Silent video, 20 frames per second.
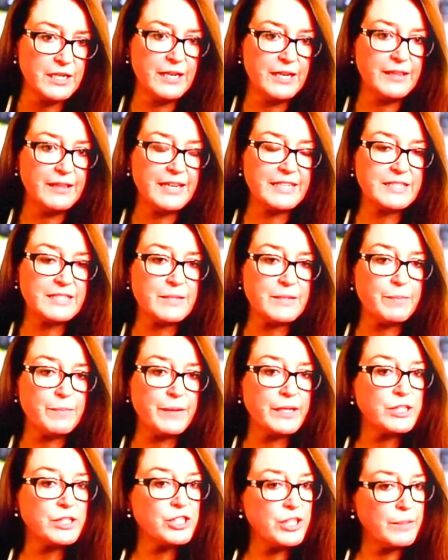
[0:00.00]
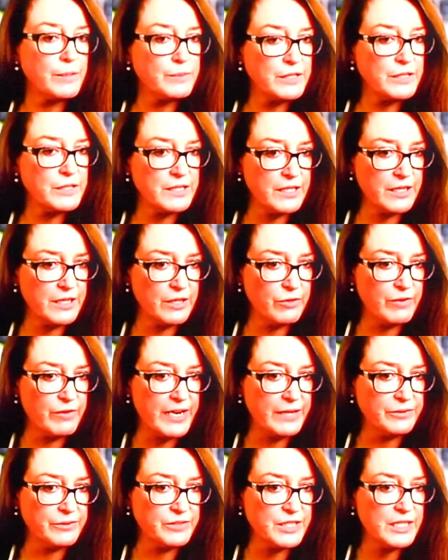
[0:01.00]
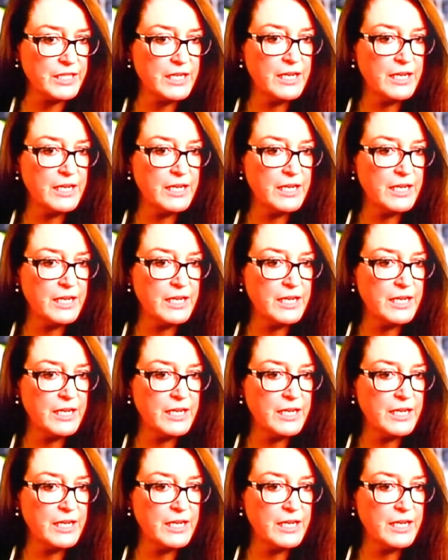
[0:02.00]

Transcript: that's a big ship to turn around.